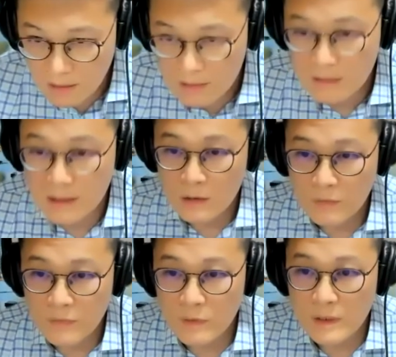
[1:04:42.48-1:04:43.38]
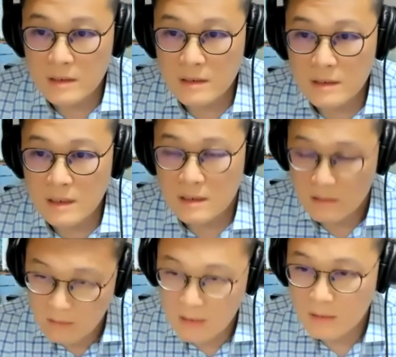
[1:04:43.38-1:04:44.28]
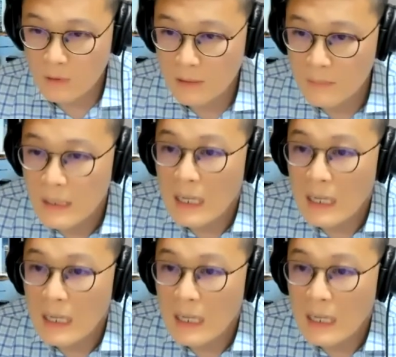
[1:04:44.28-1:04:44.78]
Thank you for arranging this session. Okay. Welcome.